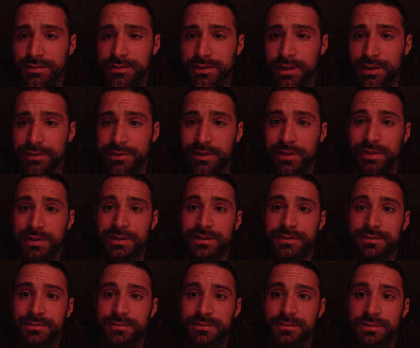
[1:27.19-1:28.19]
I was already
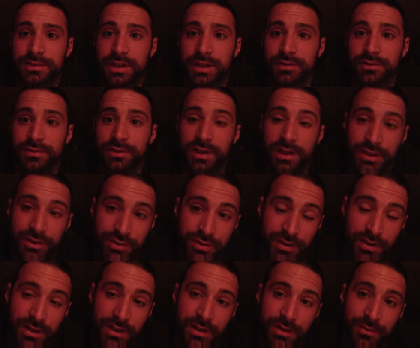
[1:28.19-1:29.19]
scheduled
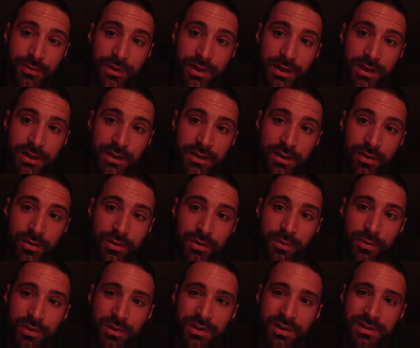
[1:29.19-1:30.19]
yesterday when I didn't go into
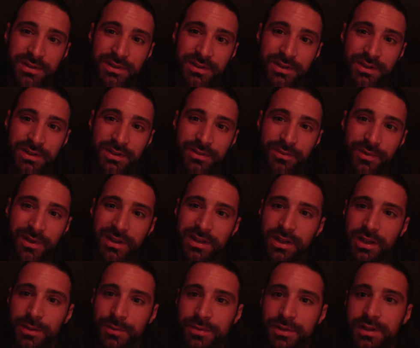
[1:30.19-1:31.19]
work because uh, we had
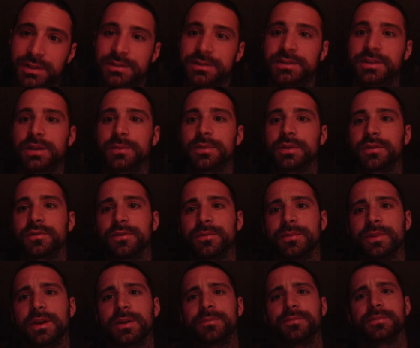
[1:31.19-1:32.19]
that upset stomach from
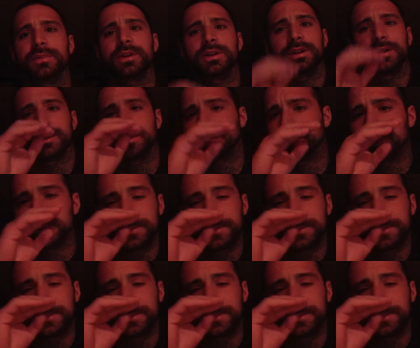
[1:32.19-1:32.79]
that uh,